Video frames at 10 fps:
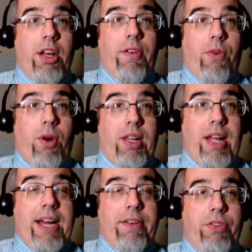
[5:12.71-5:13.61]
For a
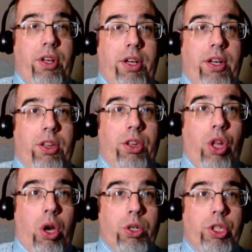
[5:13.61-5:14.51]
lot of the
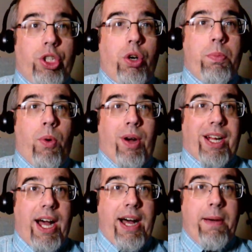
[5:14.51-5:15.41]
larger, more
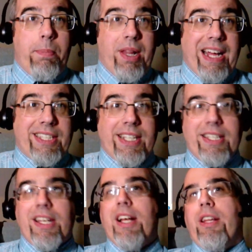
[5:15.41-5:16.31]
complex
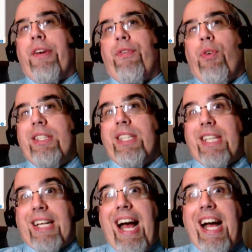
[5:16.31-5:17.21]
things, like for instance,
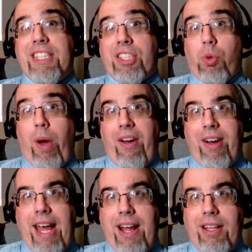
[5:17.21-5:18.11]
a chi-square
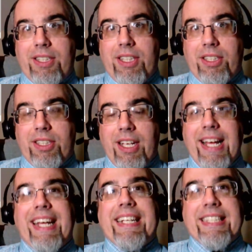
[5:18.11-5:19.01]
analysis
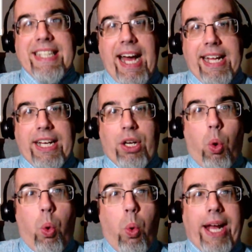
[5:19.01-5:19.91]
is not a
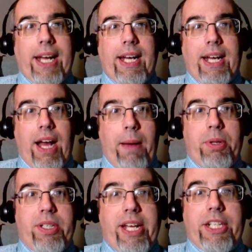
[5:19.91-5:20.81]
quick
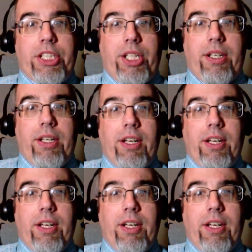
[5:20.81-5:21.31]
computation.